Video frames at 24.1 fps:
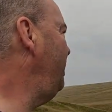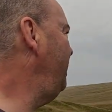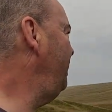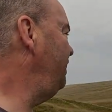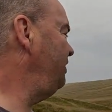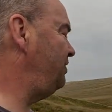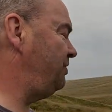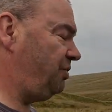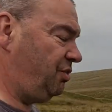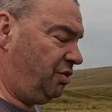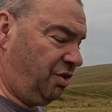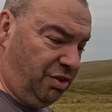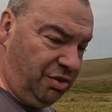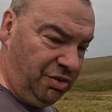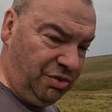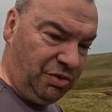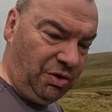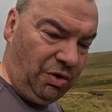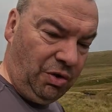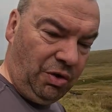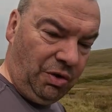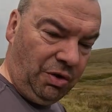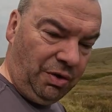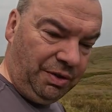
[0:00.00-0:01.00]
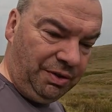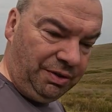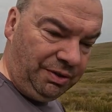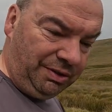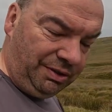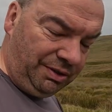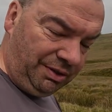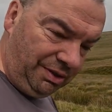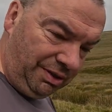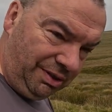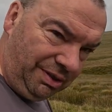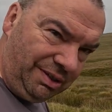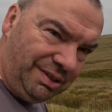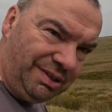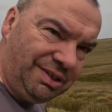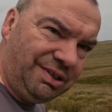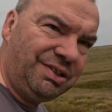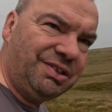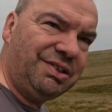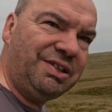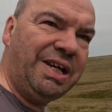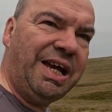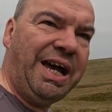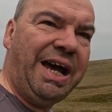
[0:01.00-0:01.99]
It's just gone
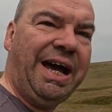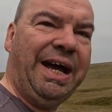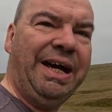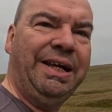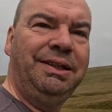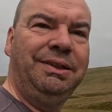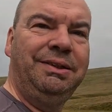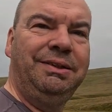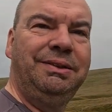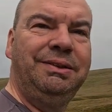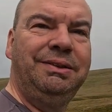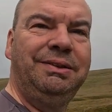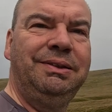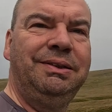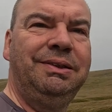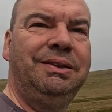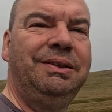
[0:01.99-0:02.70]
10